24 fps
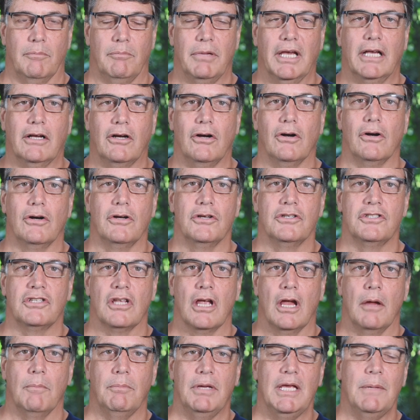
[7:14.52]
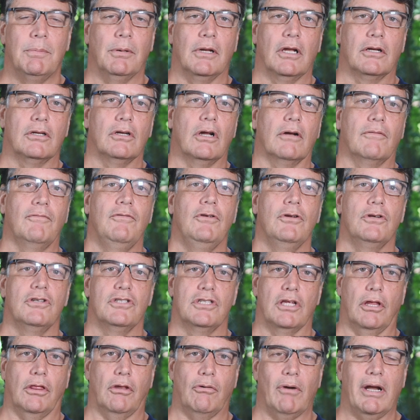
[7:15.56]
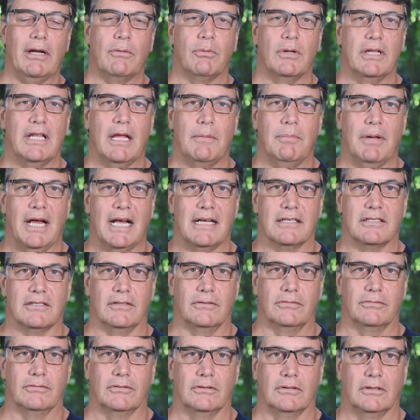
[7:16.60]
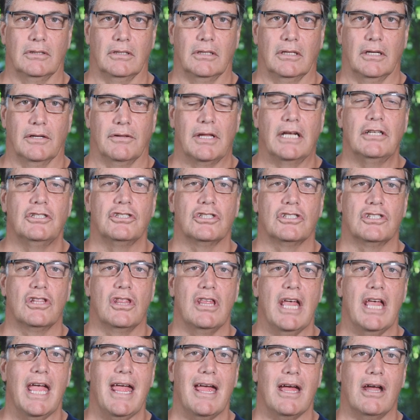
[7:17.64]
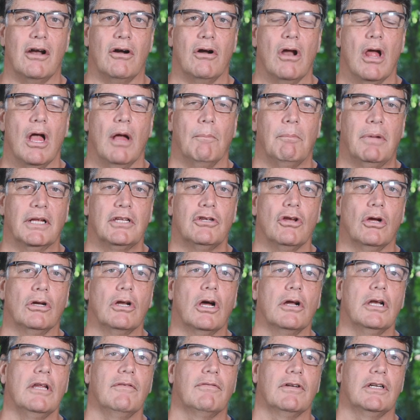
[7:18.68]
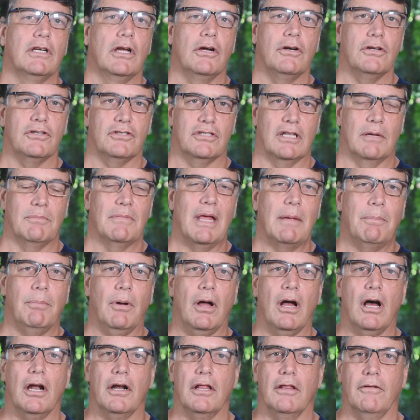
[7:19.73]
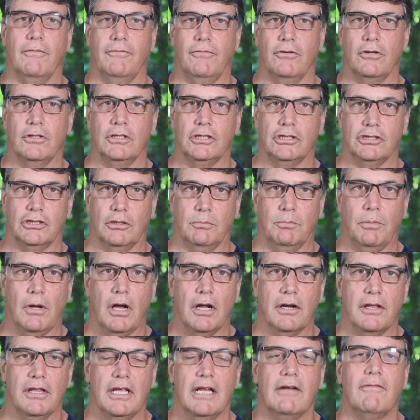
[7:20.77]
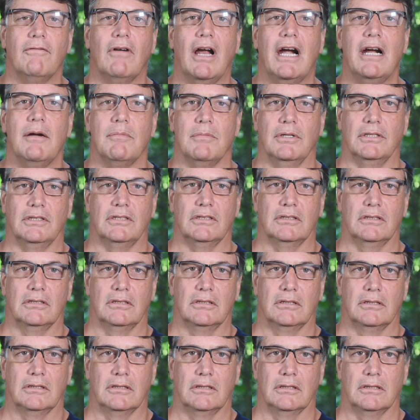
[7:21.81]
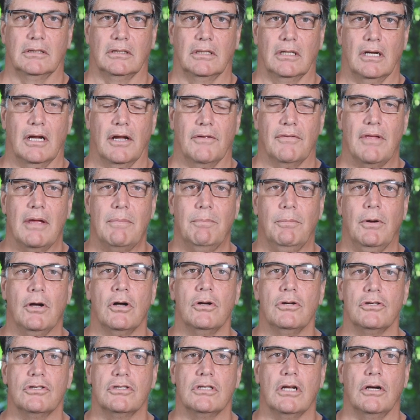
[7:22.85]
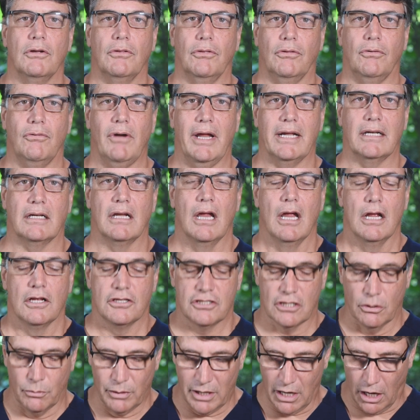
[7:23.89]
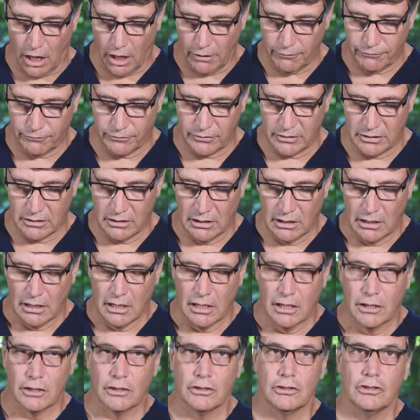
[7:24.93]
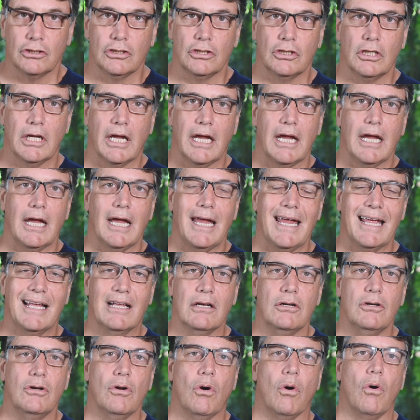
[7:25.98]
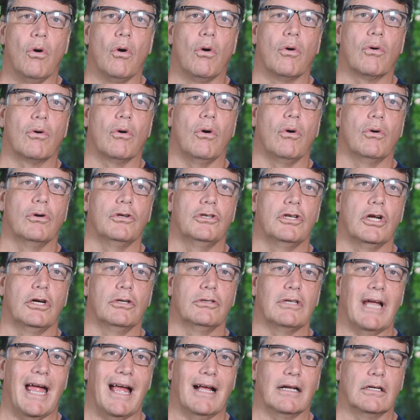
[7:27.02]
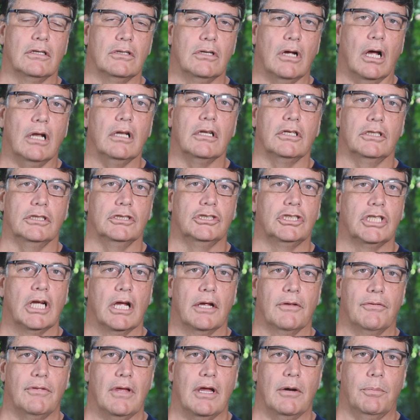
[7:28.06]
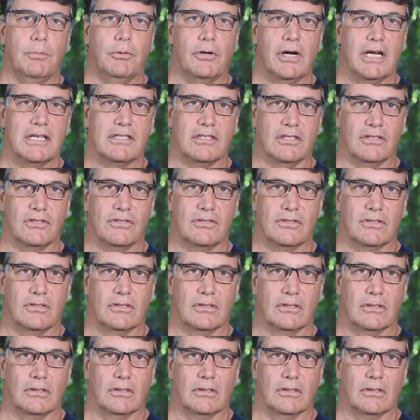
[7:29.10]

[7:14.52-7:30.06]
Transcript: because people are not viewed as a threat when they're passive. They're just there, but you don't even notice them. They're part of the furniture, part of the environment. They pose no threat. So we often ignore or don't acknowledge their presence.